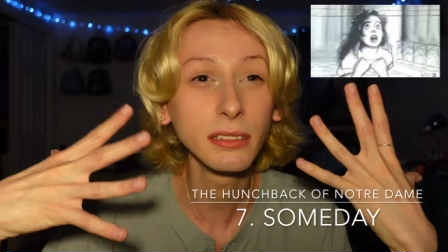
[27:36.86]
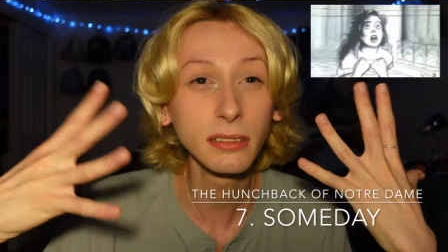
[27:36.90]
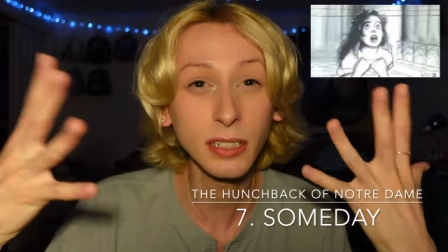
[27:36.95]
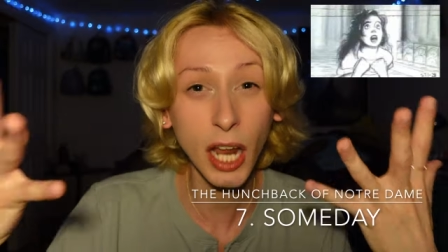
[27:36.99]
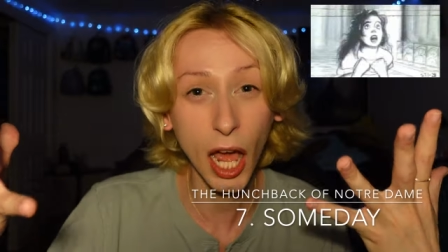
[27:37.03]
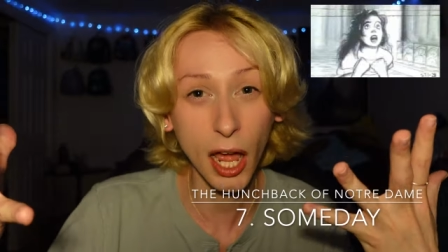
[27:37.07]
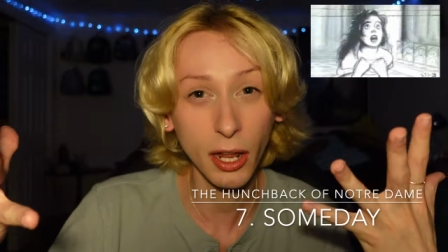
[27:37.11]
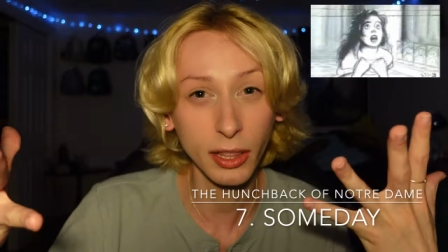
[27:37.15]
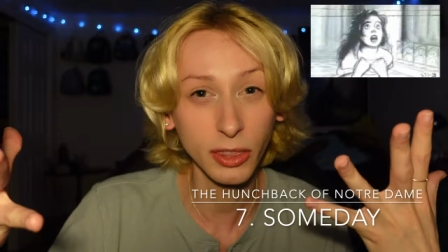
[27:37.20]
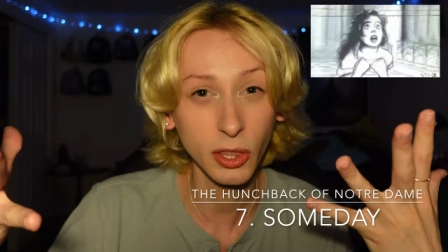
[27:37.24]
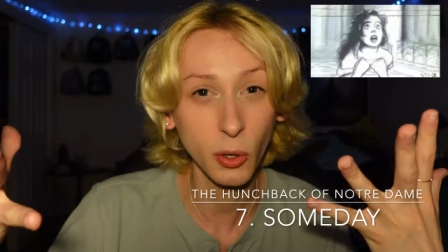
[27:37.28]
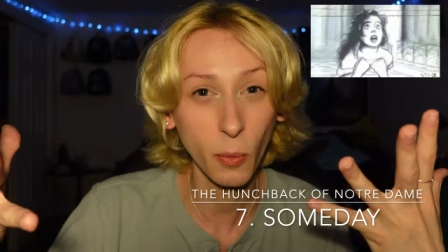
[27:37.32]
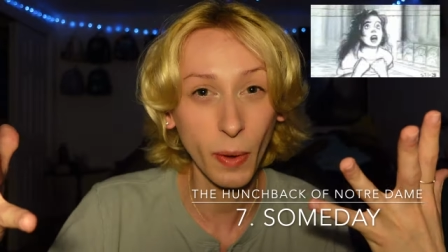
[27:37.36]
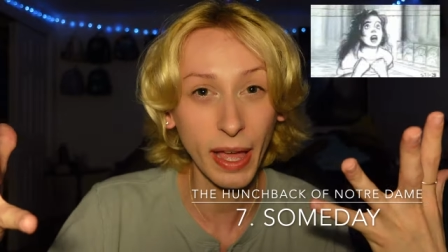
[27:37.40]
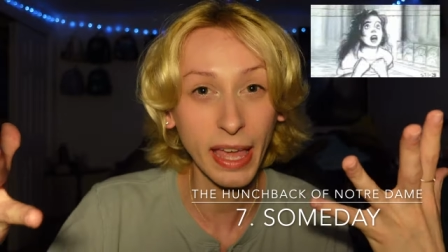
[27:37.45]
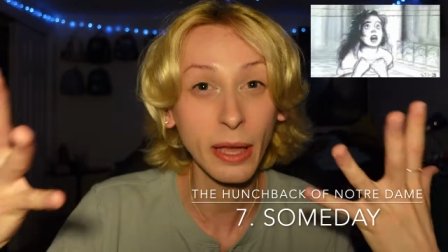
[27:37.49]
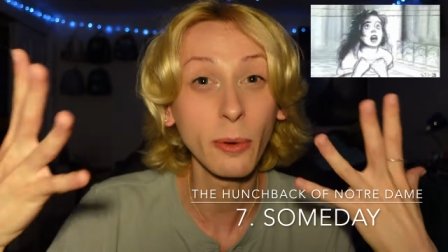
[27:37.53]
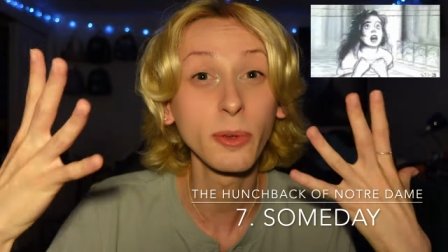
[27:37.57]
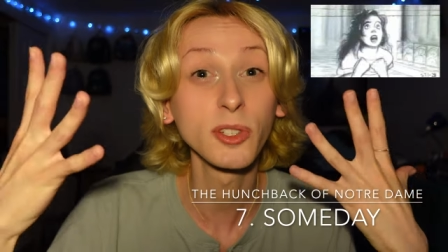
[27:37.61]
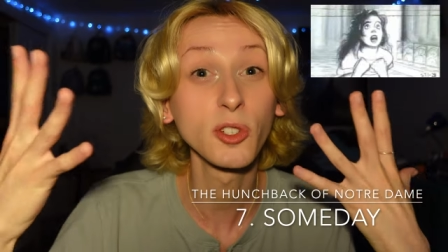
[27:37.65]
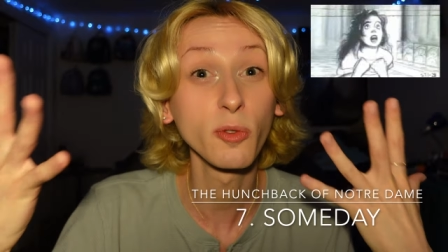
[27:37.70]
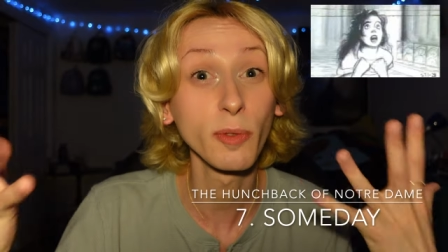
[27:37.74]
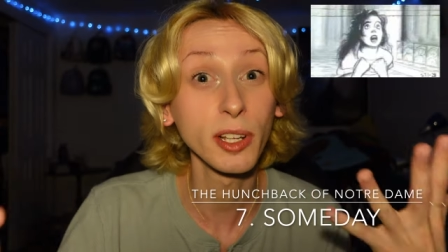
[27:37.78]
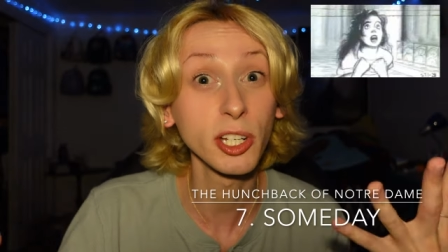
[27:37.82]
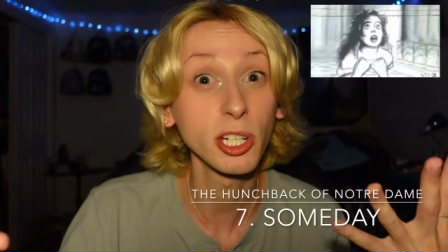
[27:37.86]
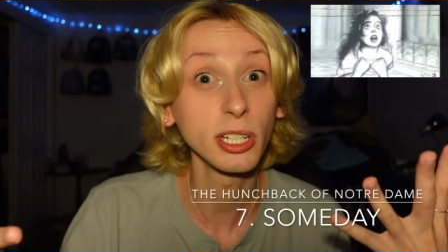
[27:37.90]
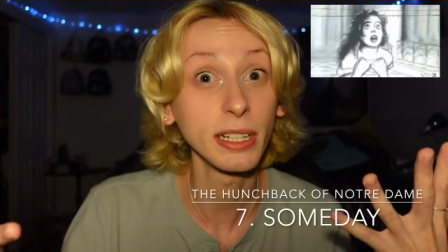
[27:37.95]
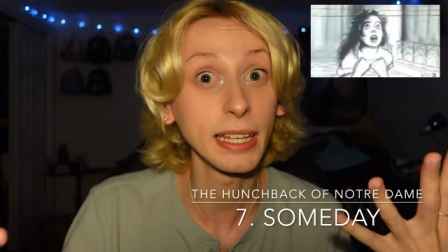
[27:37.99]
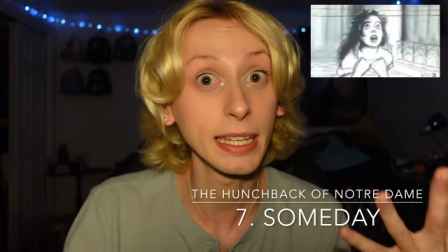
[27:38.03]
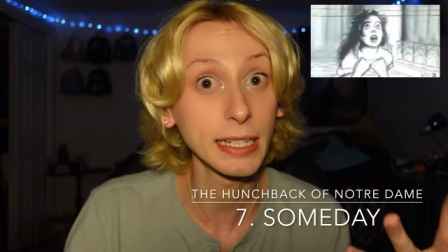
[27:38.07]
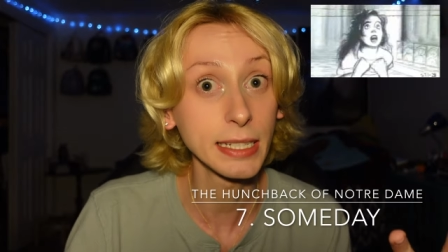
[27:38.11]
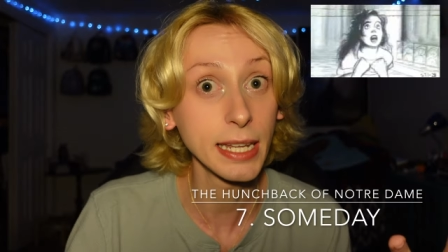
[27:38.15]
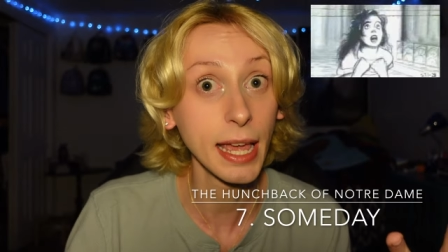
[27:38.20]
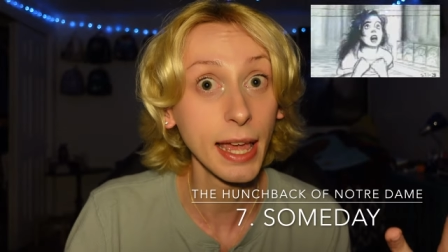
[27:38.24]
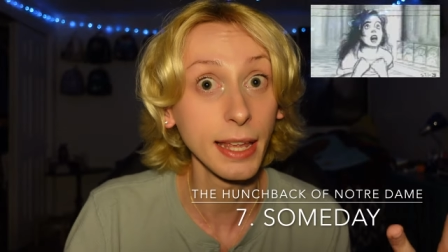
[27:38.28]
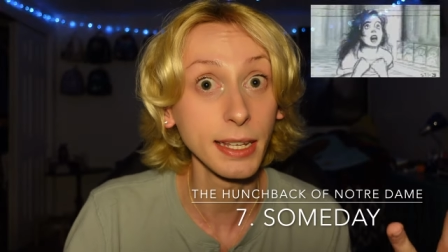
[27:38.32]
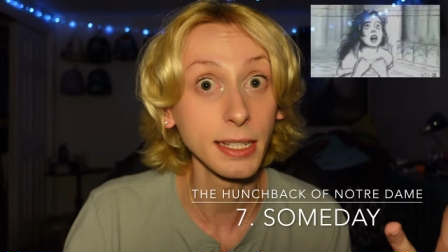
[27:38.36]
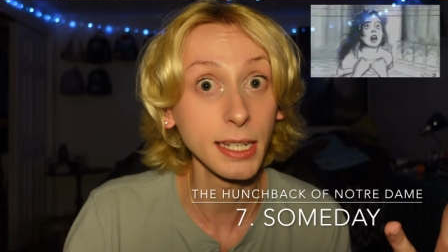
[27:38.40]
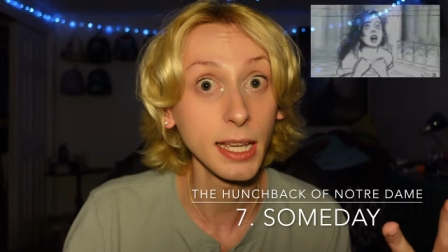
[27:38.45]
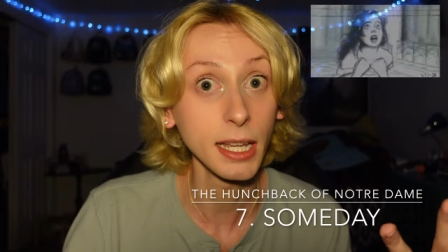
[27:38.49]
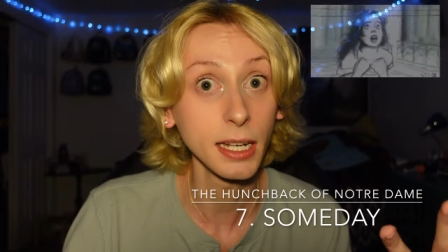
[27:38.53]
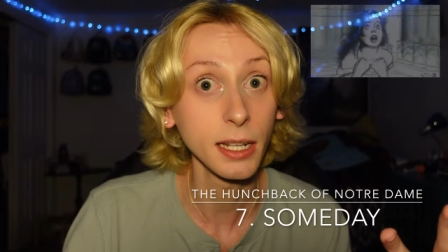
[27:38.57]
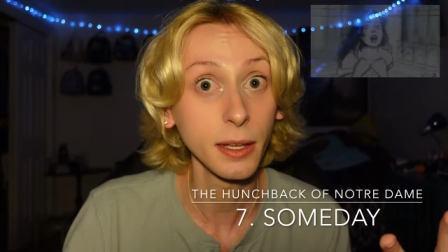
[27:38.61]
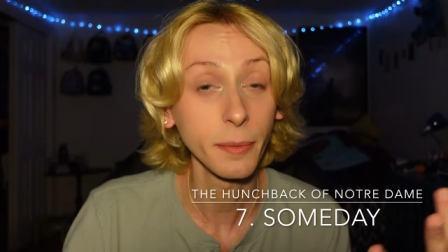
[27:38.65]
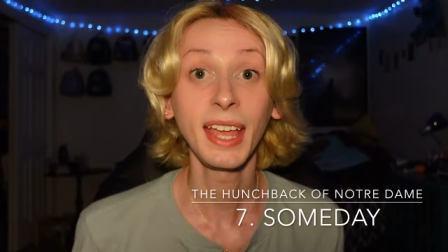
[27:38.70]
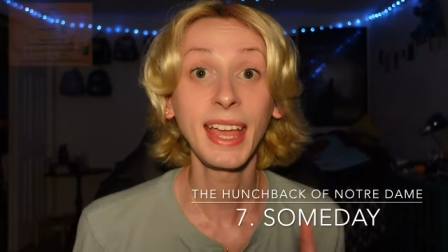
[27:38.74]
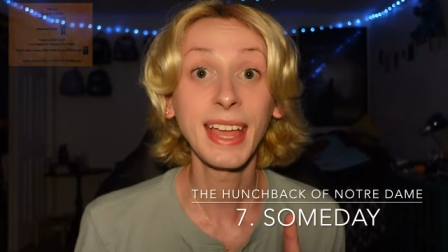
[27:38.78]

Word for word: not in the way it was originally intended.